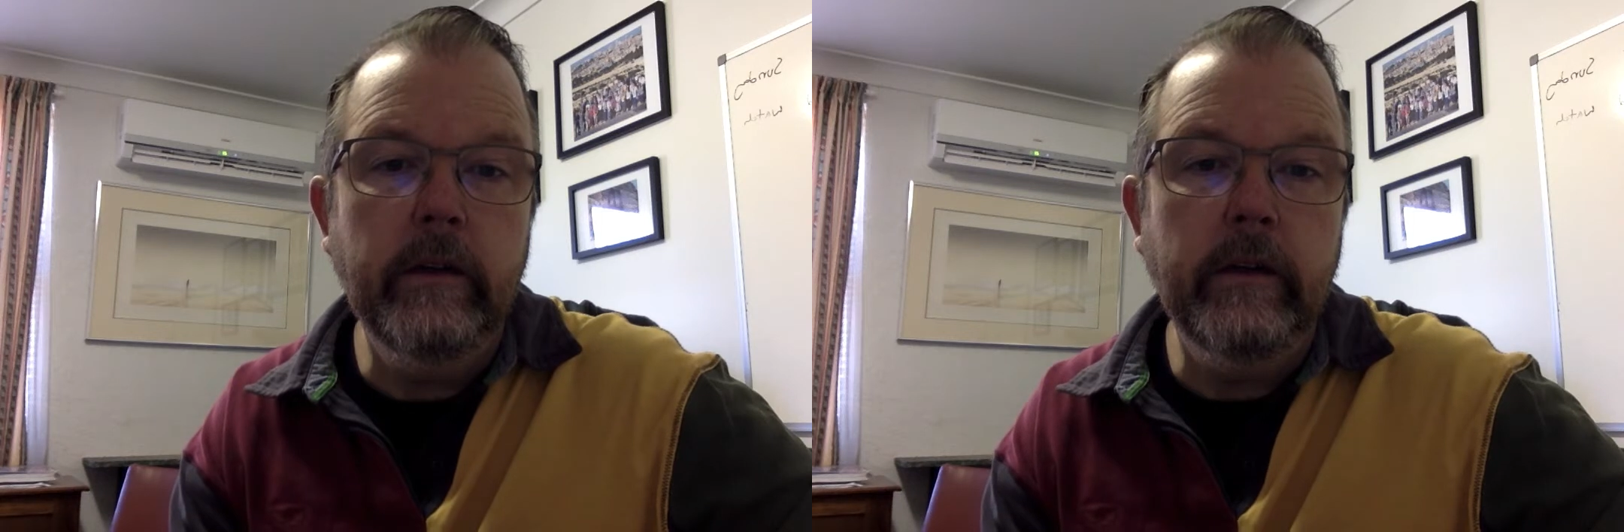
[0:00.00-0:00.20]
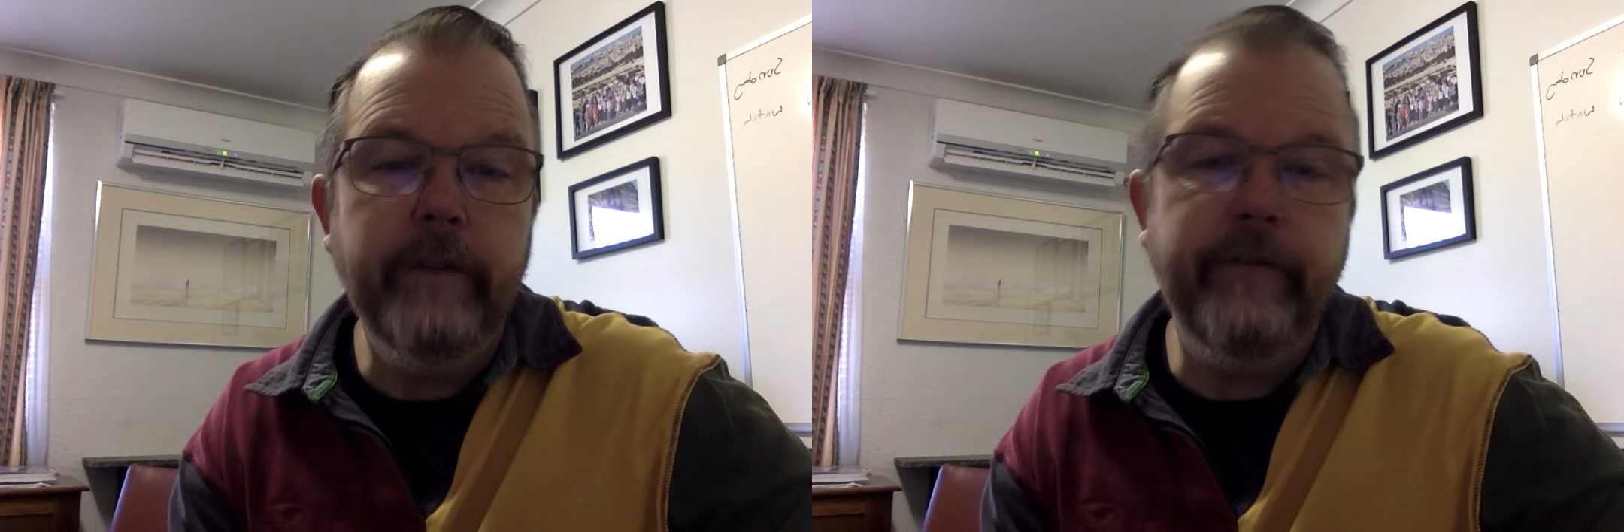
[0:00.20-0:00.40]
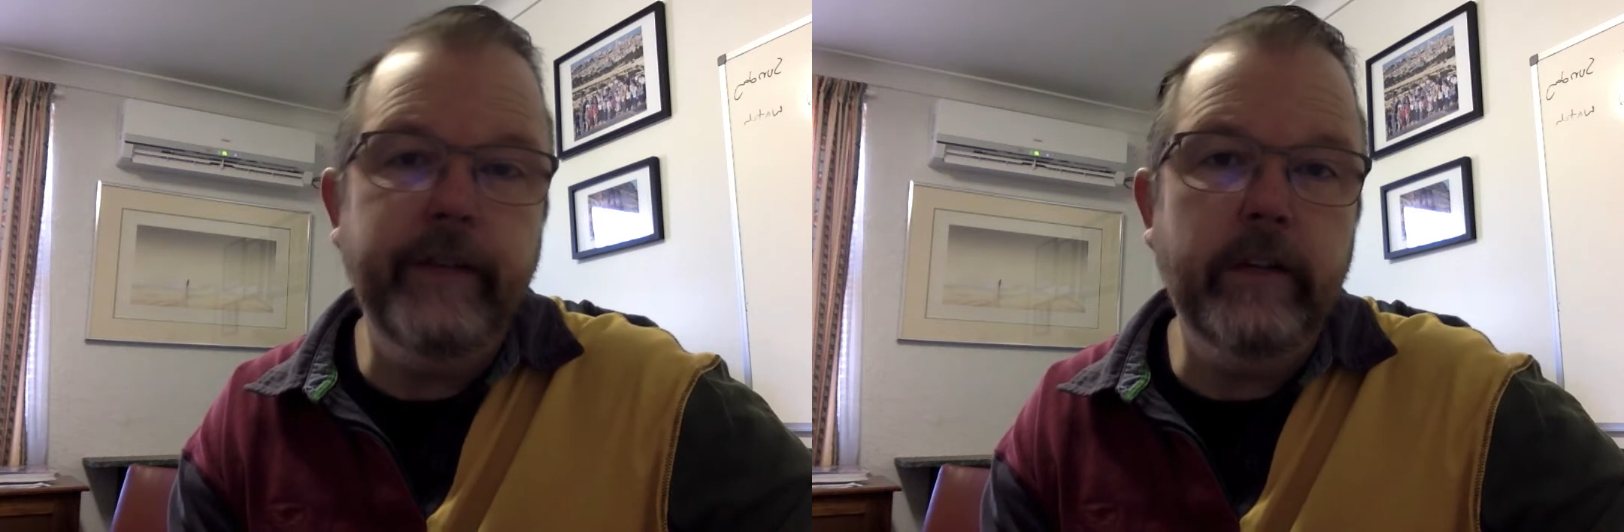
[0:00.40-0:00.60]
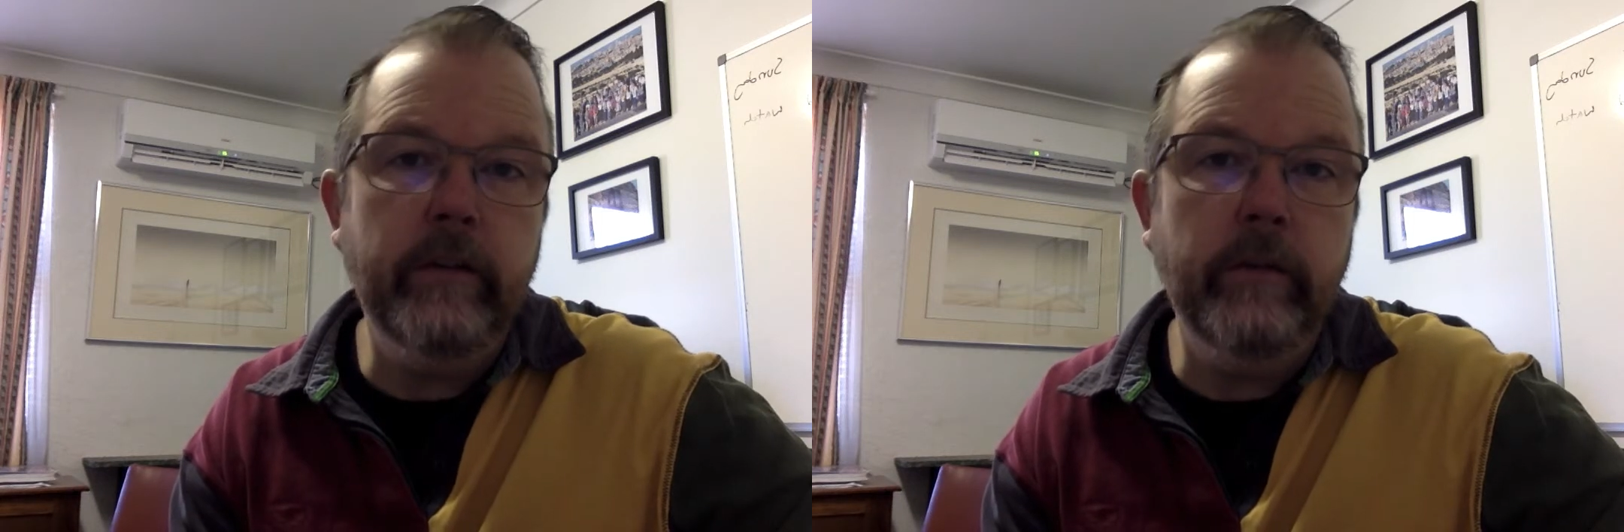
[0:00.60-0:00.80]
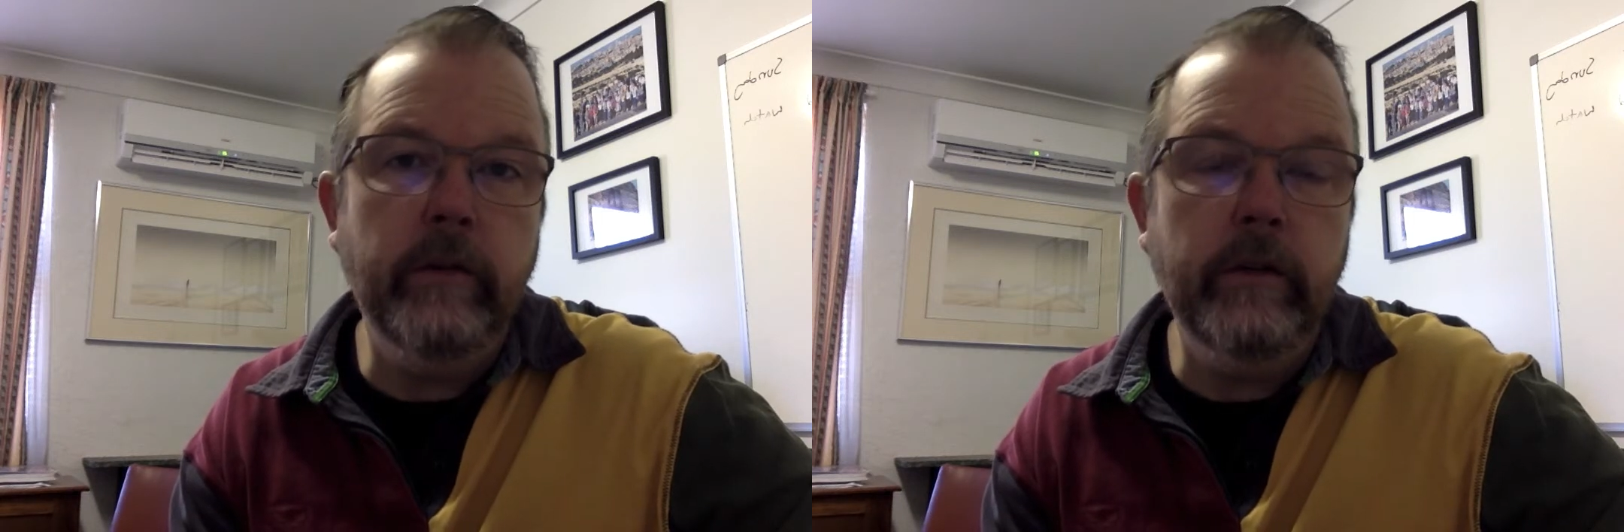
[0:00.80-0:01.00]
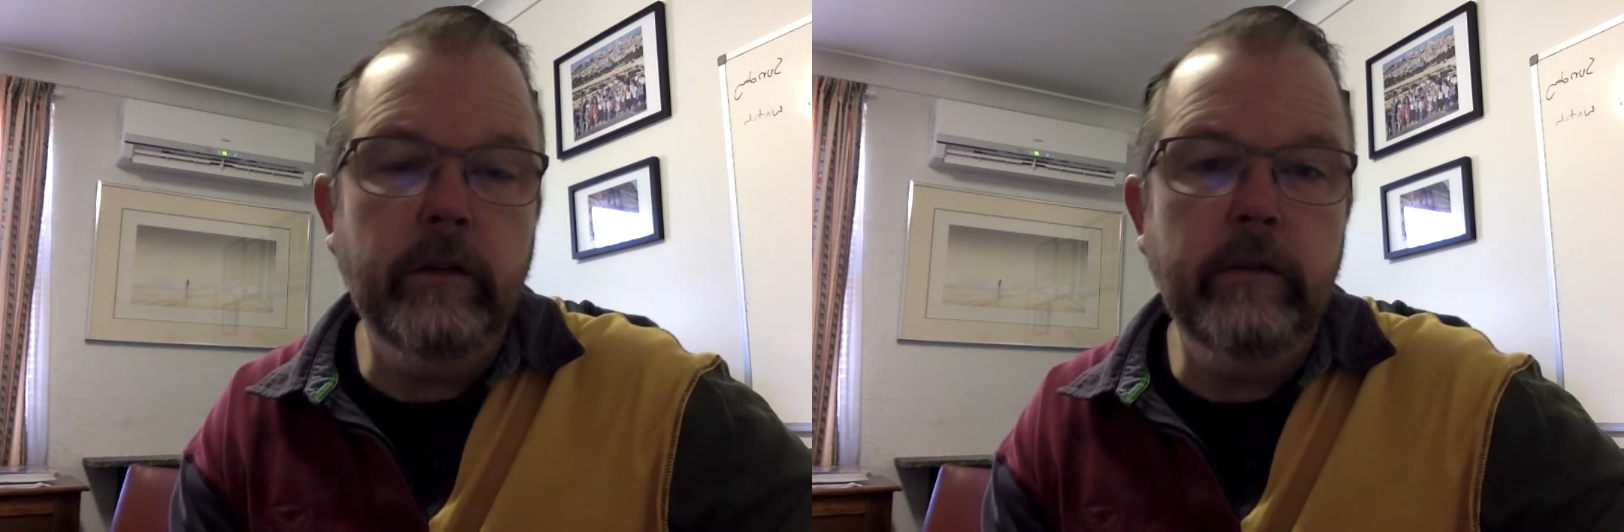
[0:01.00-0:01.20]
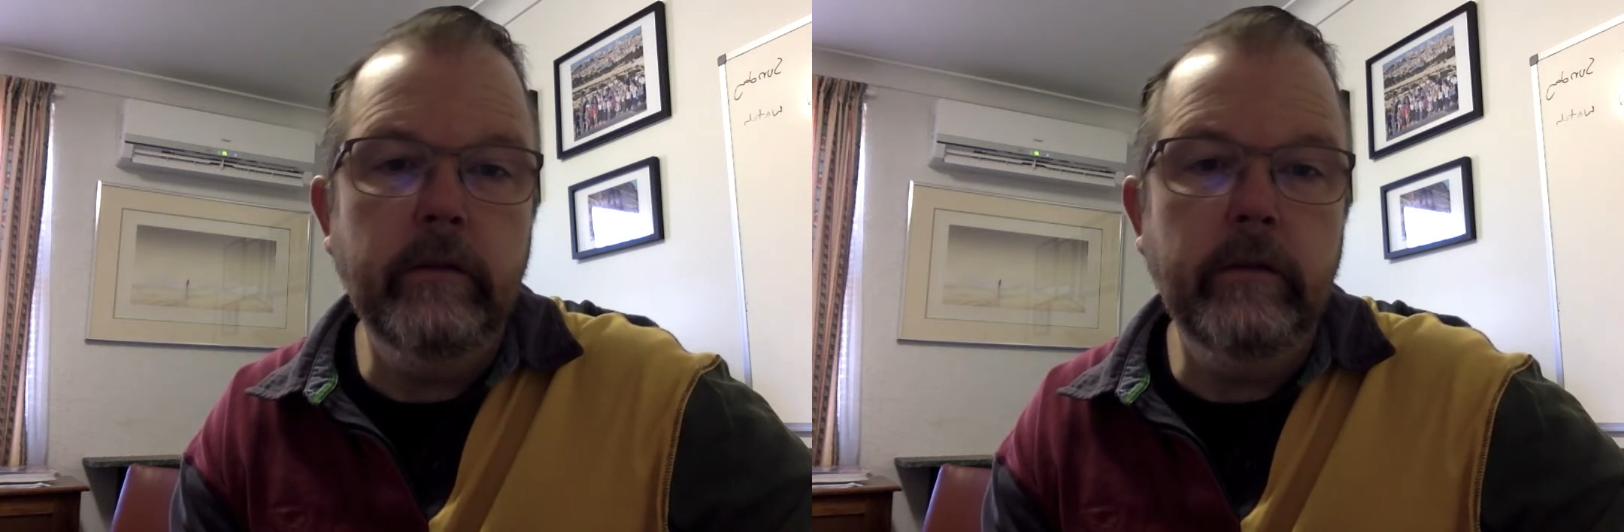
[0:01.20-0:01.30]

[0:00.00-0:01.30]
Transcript: of victimhood,